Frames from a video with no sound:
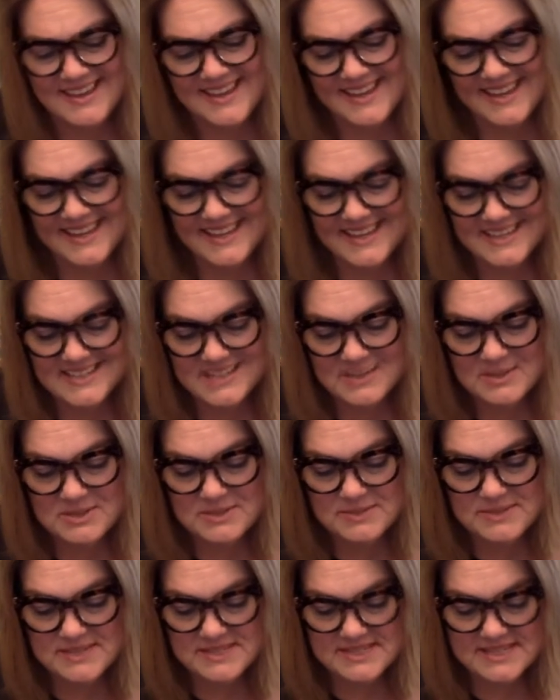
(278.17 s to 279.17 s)
I guess I was
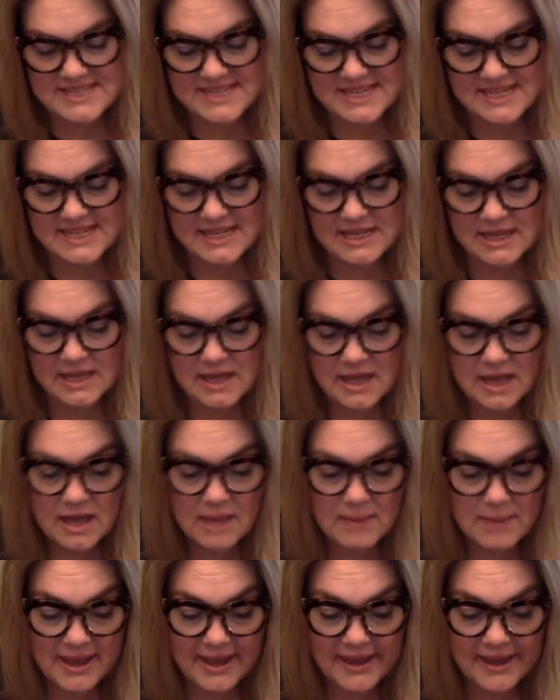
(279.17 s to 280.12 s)
busy eating my